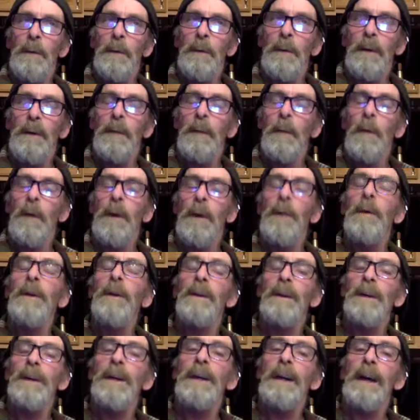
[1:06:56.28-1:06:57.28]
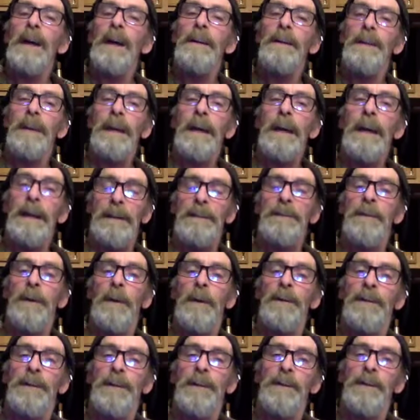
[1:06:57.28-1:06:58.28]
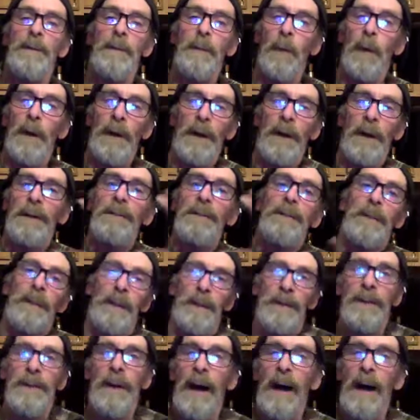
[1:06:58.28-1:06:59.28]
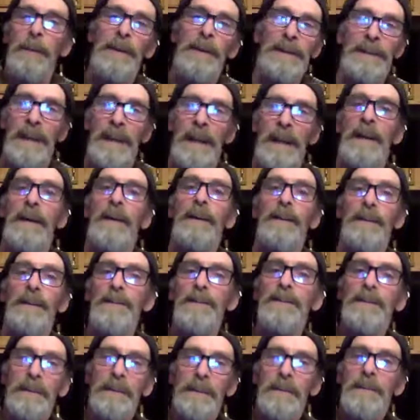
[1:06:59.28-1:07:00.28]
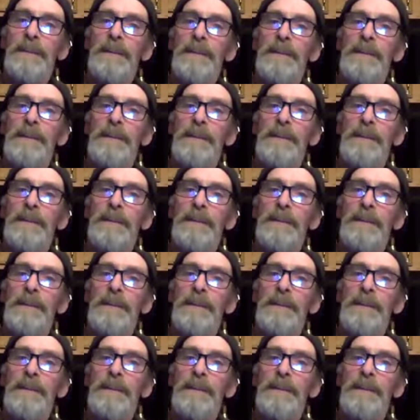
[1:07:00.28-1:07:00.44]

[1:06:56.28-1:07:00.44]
You mean, what are we looking at as far as what the job entails?